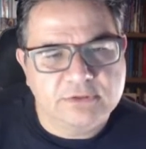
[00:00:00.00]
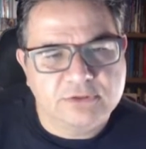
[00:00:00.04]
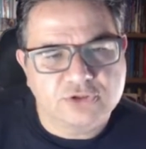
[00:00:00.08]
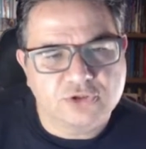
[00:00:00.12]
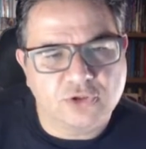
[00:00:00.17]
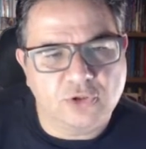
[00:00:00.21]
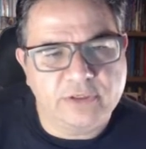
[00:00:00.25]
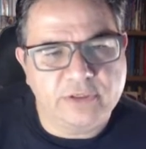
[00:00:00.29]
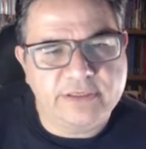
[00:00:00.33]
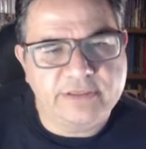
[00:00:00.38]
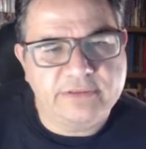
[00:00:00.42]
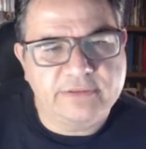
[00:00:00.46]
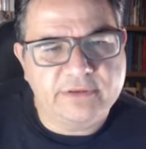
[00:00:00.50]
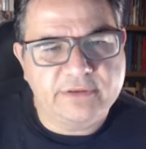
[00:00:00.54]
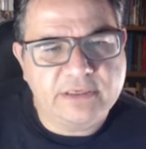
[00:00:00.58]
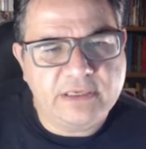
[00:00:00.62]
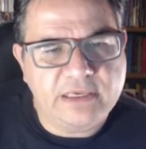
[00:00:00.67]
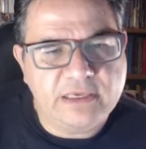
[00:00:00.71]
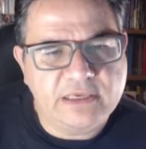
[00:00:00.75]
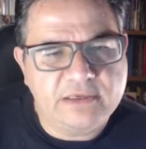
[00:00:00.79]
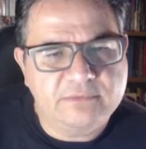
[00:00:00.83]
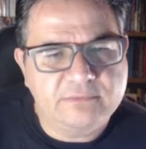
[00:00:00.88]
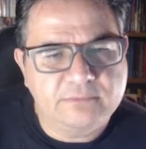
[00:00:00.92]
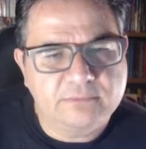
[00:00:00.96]
So, in the
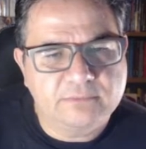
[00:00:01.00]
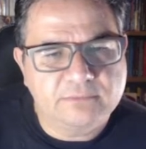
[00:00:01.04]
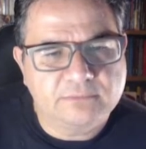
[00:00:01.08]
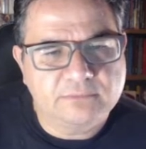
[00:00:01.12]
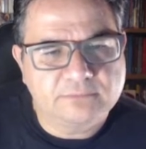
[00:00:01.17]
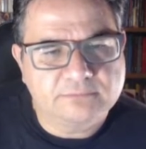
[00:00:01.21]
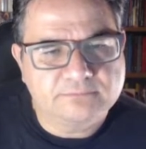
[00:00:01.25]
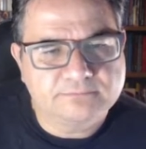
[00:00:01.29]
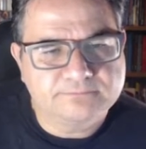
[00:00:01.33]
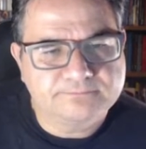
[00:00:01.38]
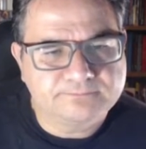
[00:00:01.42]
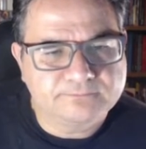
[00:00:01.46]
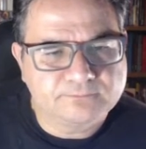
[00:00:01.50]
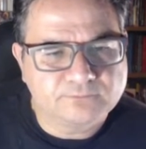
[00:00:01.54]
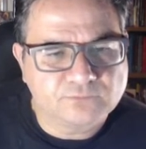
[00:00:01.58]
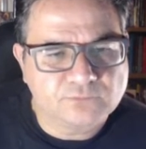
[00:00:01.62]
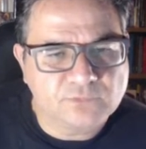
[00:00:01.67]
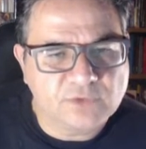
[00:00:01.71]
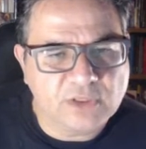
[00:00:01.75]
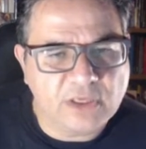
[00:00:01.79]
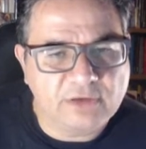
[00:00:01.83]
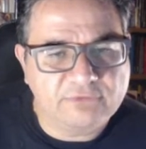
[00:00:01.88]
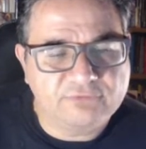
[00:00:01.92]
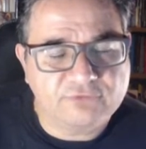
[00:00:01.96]
game,
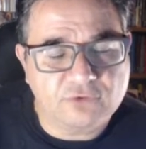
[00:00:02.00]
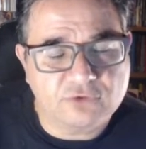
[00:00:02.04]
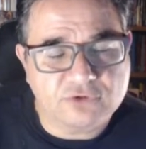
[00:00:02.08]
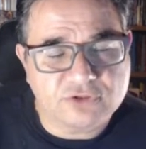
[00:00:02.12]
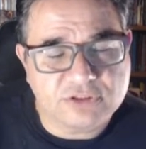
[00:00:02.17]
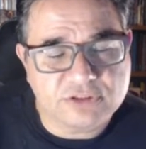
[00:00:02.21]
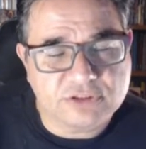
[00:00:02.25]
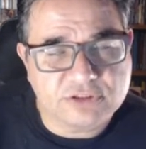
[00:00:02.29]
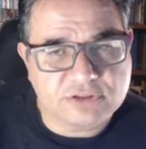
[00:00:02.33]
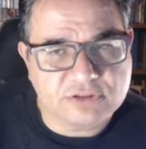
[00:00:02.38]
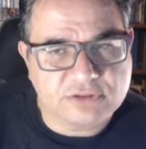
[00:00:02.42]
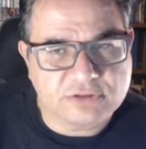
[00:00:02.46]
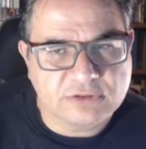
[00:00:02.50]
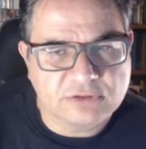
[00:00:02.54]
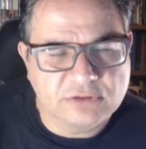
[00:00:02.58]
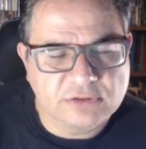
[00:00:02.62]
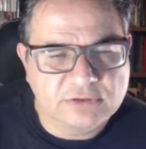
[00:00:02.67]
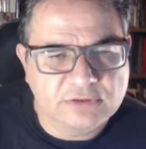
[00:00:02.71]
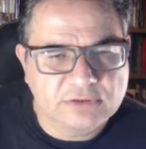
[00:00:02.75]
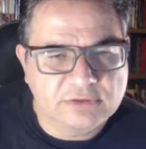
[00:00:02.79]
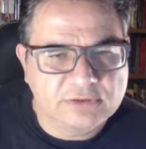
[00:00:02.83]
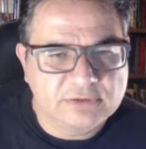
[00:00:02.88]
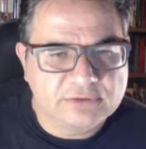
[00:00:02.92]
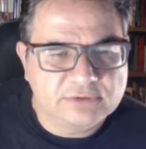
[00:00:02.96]
of course, it's
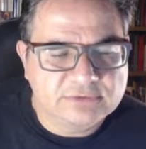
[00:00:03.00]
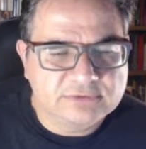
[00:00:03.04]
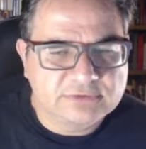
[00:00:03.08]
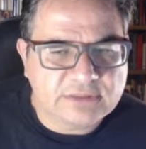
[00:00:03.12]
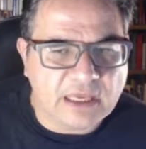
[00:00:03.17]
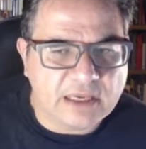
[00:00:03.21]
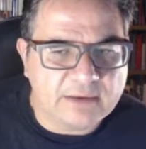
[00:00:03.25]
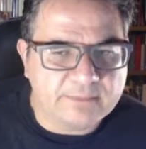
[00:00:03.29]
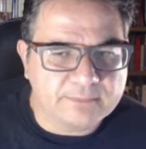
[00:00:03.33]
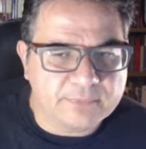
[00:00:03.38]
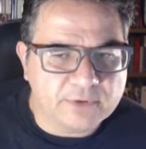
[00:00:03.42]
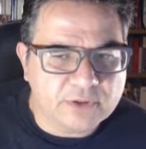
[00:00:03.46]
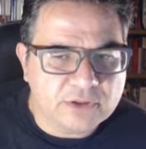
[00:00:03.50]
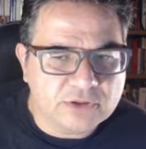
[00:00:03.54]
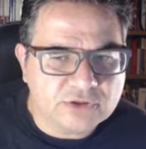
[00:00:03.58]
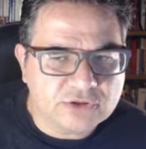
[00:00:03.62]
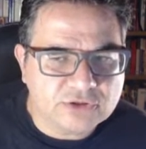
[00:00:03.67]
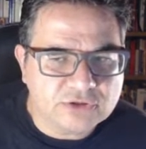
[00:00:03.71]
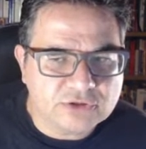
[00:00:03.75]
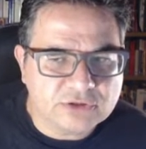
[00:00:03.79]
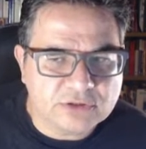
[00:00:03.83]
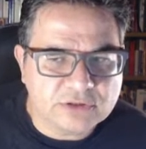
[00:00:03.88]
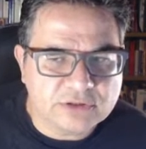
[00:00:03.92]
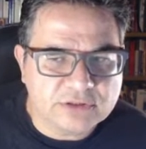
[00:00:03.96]
time
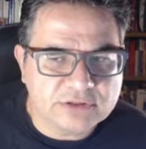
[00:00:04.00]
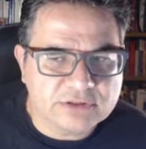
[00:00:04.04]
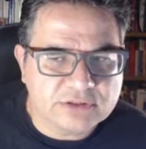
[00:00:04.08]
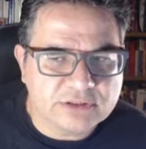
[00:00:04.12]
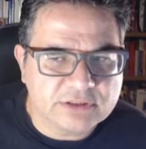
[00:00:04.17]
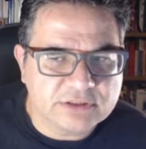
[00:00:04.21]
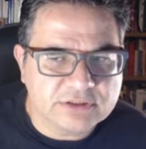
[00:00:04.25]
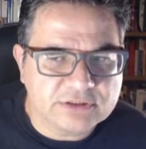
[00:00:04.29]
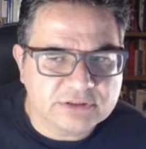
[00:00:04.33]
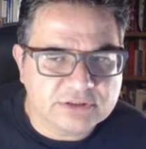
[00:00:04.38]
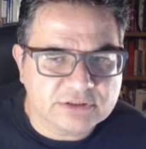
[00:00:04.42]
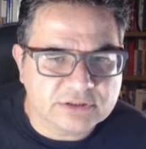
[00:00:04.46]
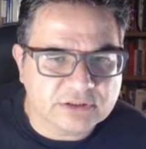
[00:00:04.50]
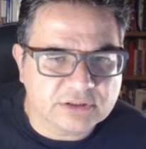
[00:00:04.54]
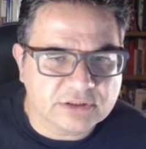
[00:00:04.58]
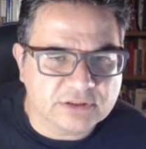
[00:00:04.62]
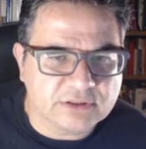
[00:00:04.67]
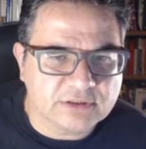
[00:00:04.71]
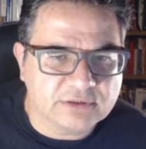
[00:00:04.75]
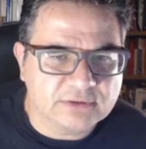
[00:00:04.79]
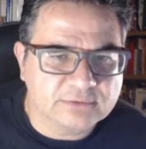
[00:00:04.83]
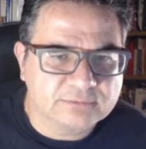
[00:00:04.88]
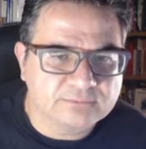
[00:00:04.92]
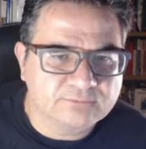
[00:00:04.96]
pressure, it is
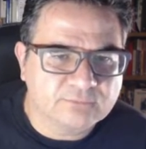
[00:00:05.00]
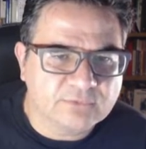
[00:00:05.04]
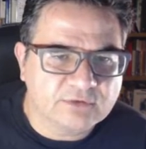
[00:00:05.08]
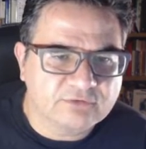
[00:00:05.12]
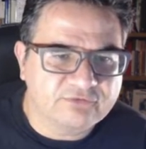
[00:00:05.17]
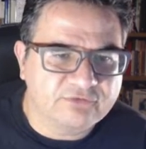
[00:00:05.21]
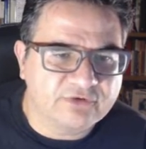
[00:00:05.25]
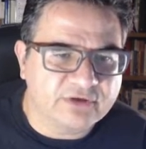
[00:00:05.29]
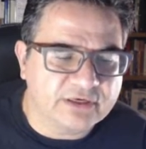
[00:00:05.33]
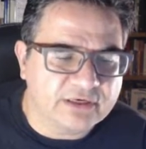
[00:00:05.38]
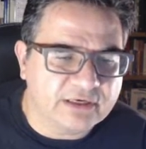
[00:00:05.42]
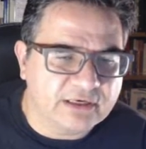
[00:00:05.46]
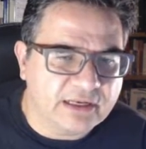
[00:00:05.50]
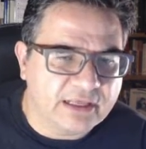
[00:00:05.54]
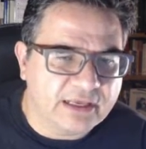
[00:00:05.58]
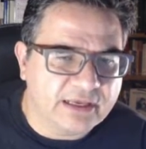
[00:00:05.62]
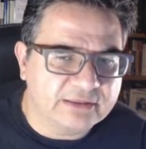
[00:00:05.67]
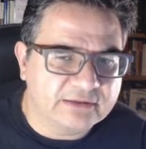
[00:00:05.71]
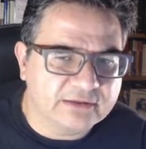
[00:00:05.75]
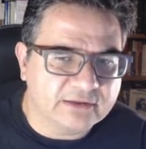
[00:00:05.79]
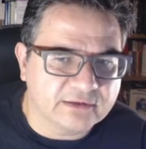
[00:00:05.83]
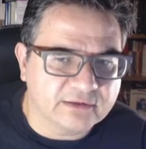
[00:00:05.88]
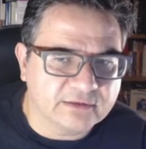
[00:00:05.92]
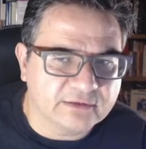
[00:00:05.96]
very
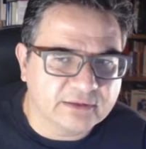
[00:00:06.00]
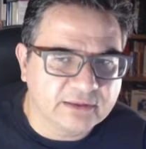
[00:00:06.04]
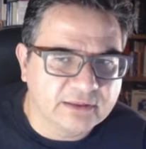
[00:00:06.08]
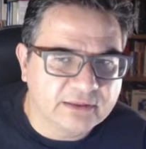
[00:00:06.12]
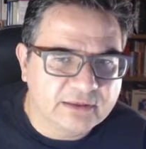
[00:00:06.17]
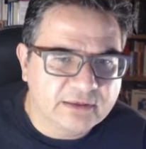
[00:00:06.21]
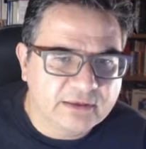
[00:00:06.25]
late, and